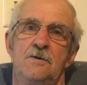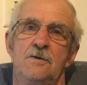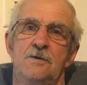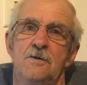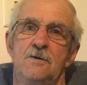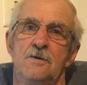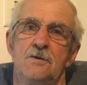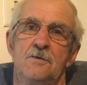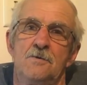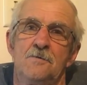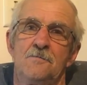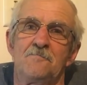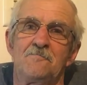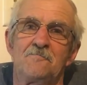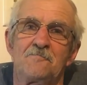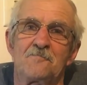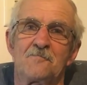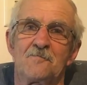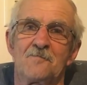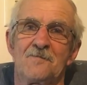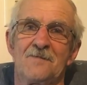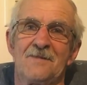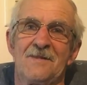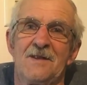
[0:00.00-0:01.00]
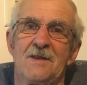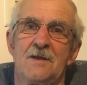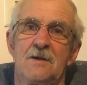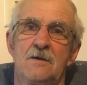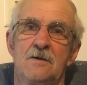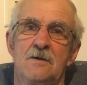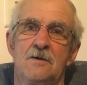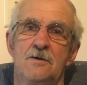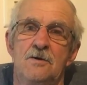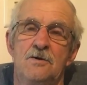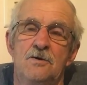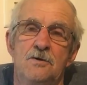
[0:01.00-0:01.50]

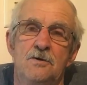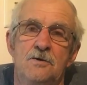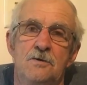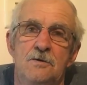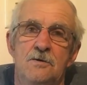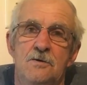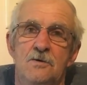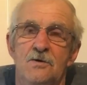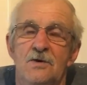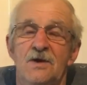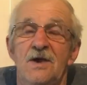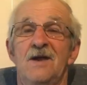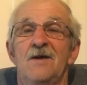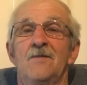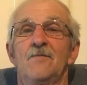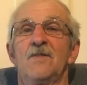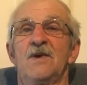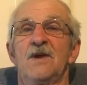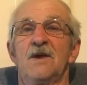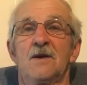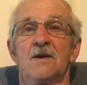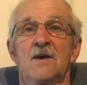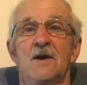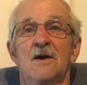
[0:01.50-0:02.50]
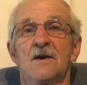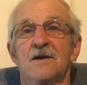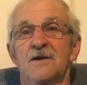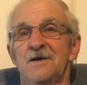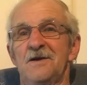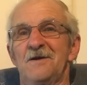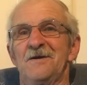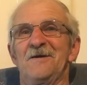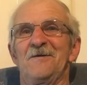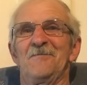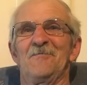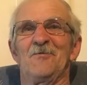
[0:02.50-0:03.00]
you can't be
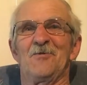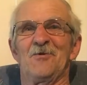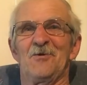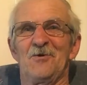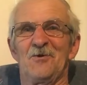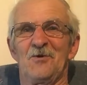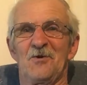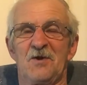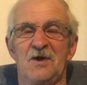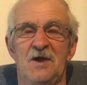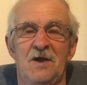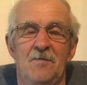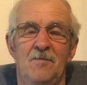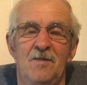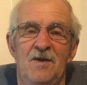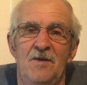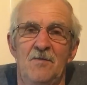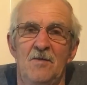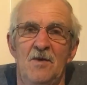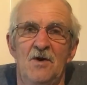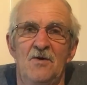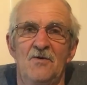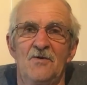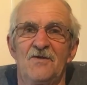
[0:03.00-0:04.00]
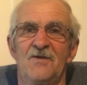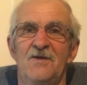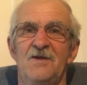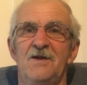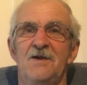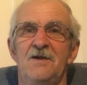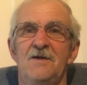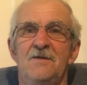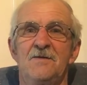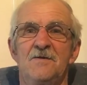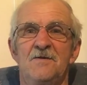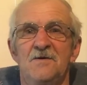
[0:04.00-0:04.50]
cocky anymore. You can't be
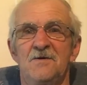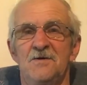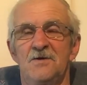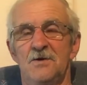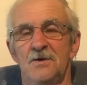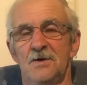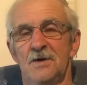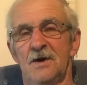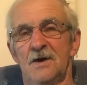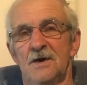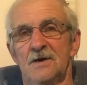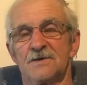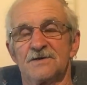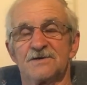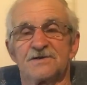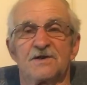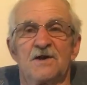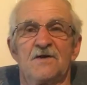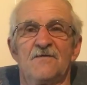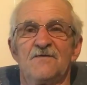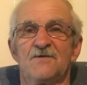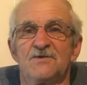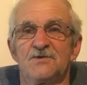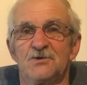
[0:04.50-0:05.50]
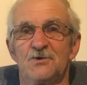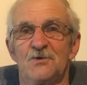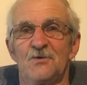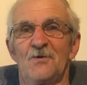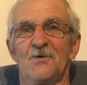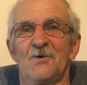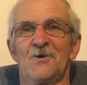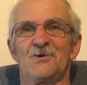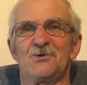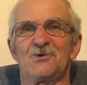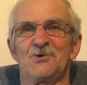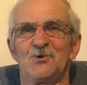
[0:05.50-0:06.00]
mouthy. You're not as tough as you
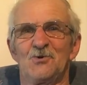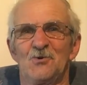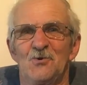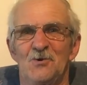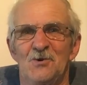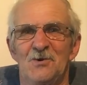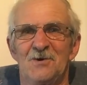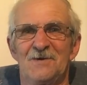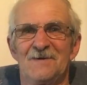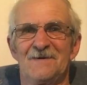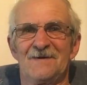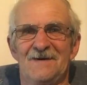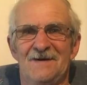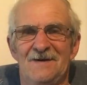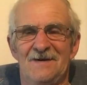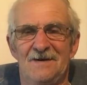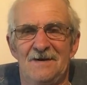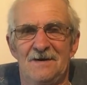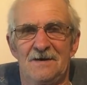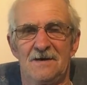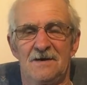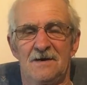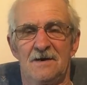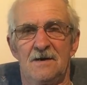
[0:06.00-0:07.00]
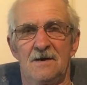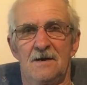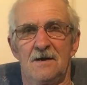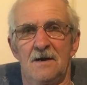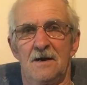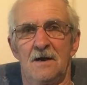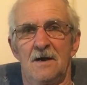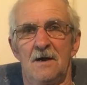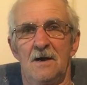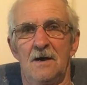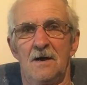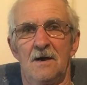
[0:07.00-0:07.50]
thought you were.
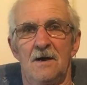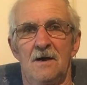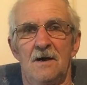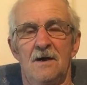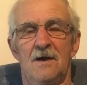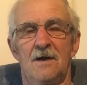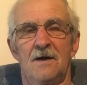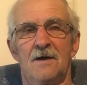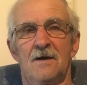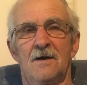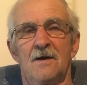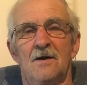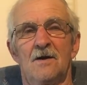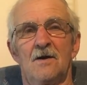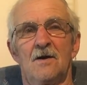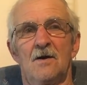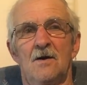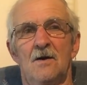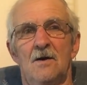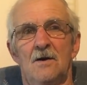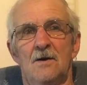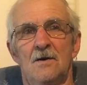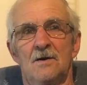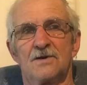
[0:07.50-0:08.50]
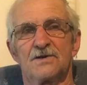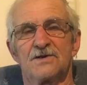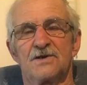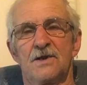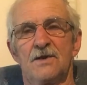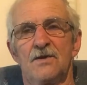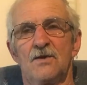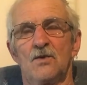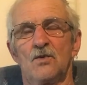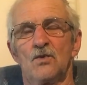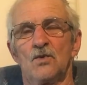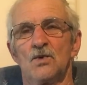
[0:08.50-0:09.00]
And all of a
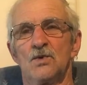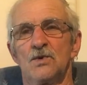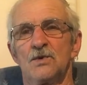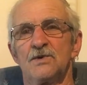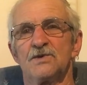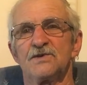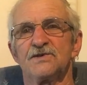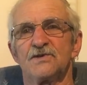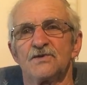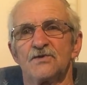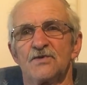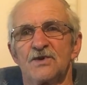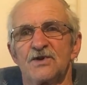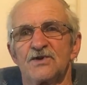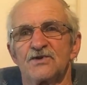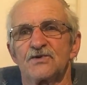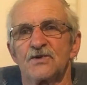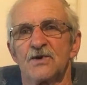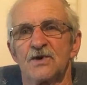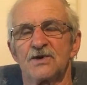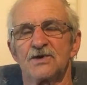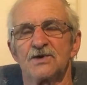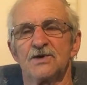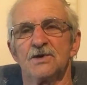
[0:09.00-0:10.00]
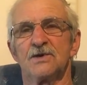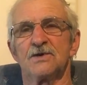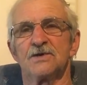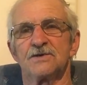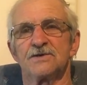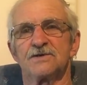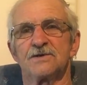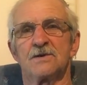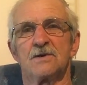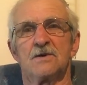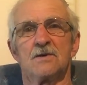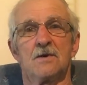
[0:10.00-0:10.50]
sudden, the rules and restrictions
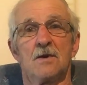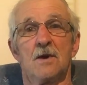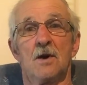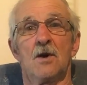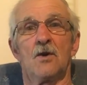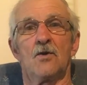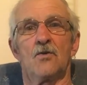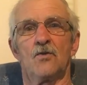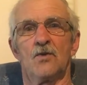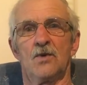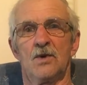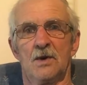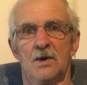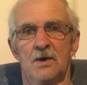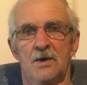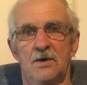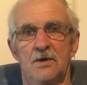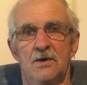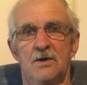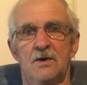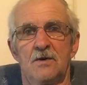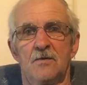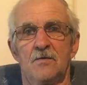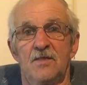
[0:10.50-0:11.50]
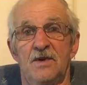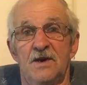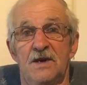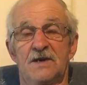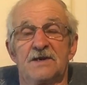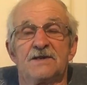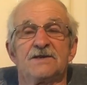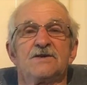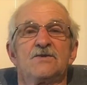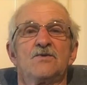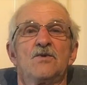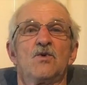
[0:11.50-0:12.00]
are really good
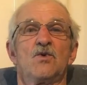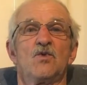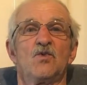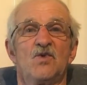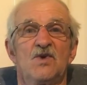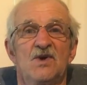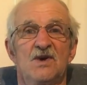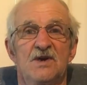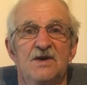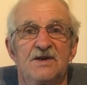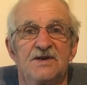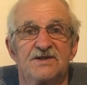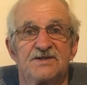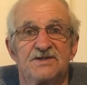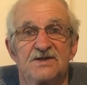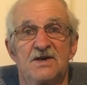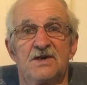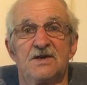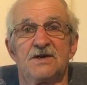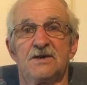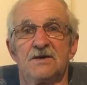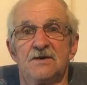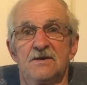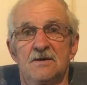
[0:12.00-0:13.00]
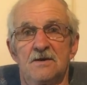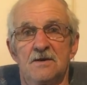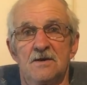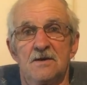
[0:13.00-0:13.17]
because they were really tight